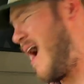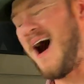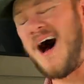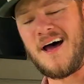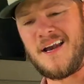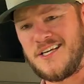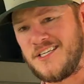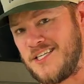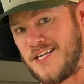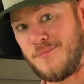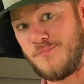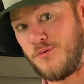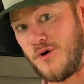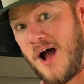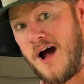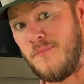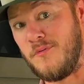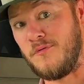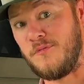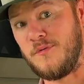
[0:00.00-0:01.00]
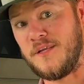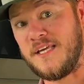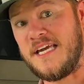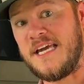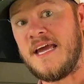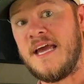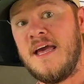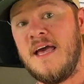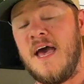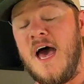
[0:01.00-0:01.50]
honestly
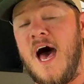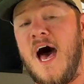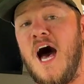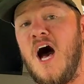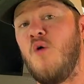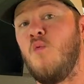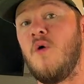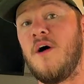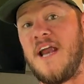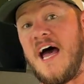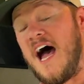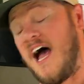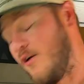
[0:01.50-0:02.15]
probably what I